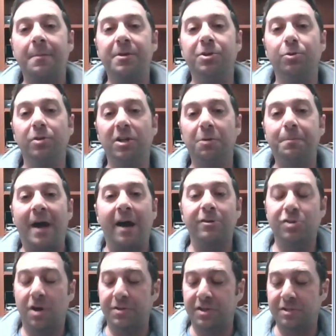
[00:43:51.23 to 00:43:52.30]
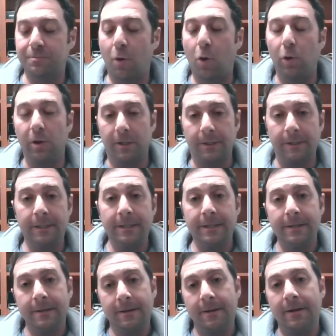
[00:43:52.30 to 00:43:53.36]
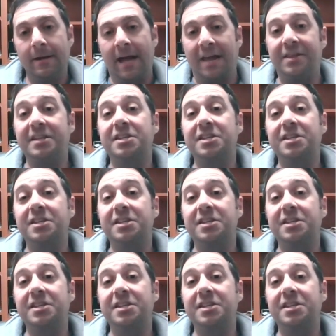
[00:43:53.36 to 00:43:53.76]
I'm going to do a little pouch on this molar. And